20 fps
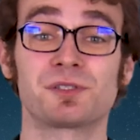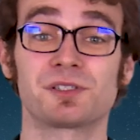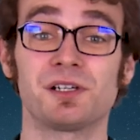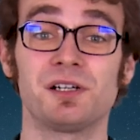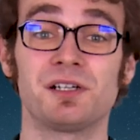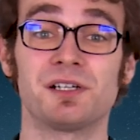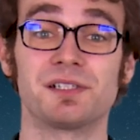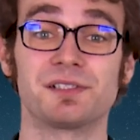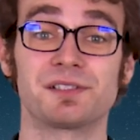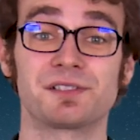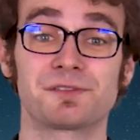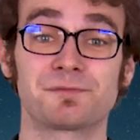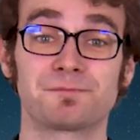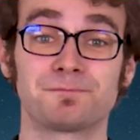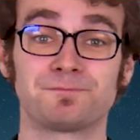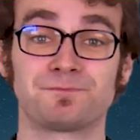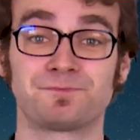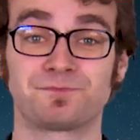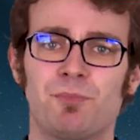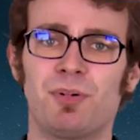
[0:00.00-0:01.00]
sides.
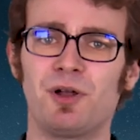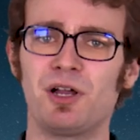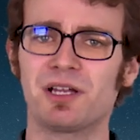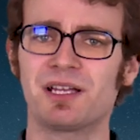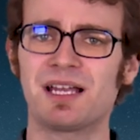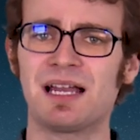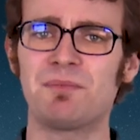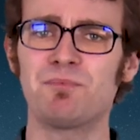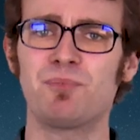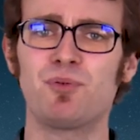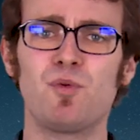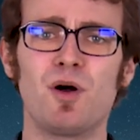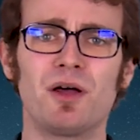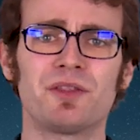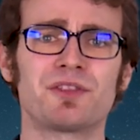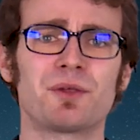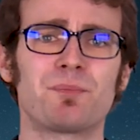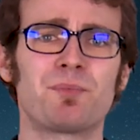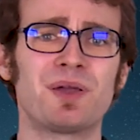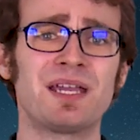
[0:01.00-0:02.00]
Bergkamp
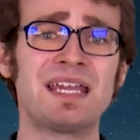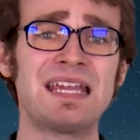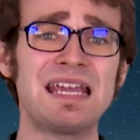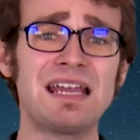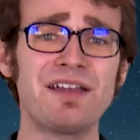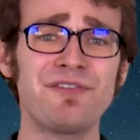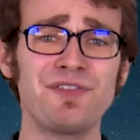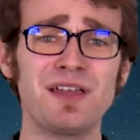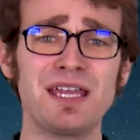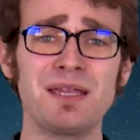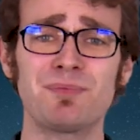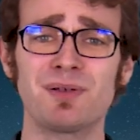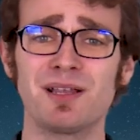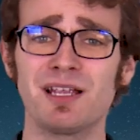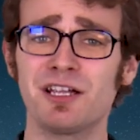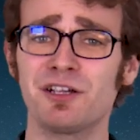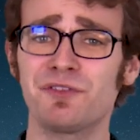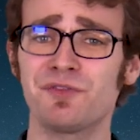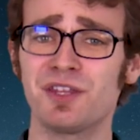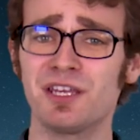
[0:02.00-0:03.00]
won the PFA
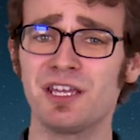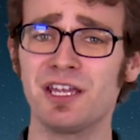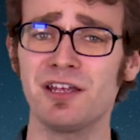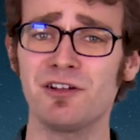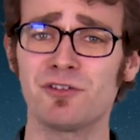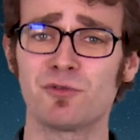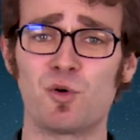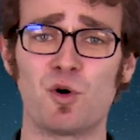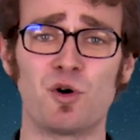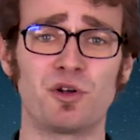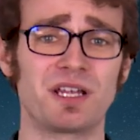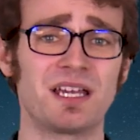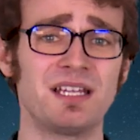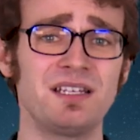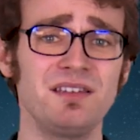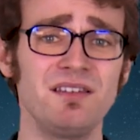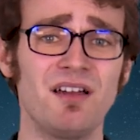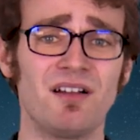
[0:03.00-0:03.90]
Player of the Year award in